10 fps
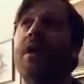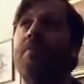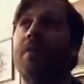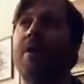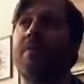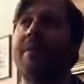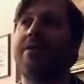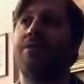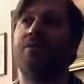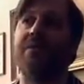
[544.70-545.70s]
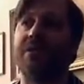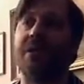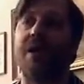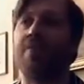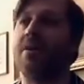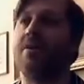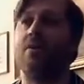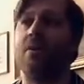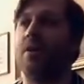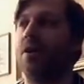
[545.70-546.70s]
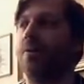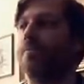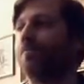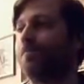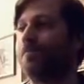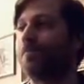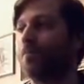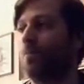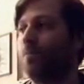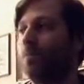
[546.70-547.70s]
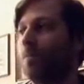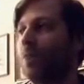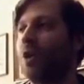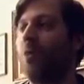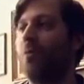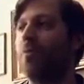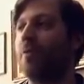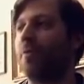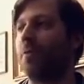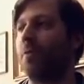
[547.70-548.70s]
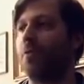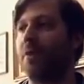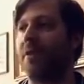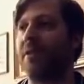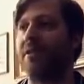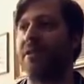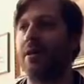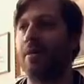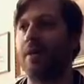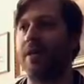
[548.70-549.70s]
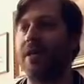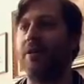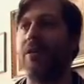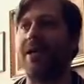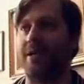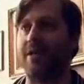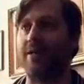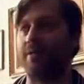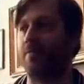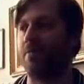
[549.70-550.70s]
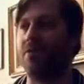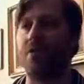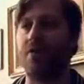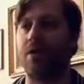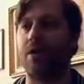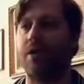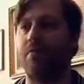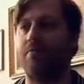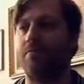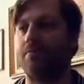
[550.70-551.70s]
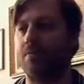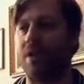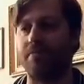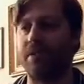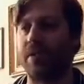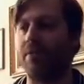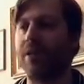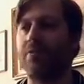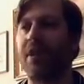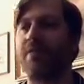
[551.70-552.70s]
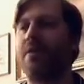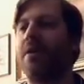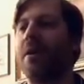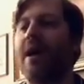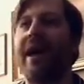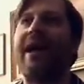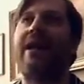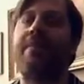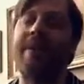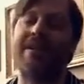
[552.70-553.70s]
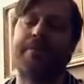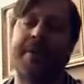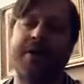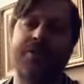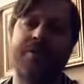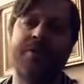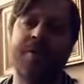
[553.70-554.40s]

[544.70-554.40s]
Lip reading: Proclamation just means document, or we're moving forward with this legal idea. So legal document. And emancipation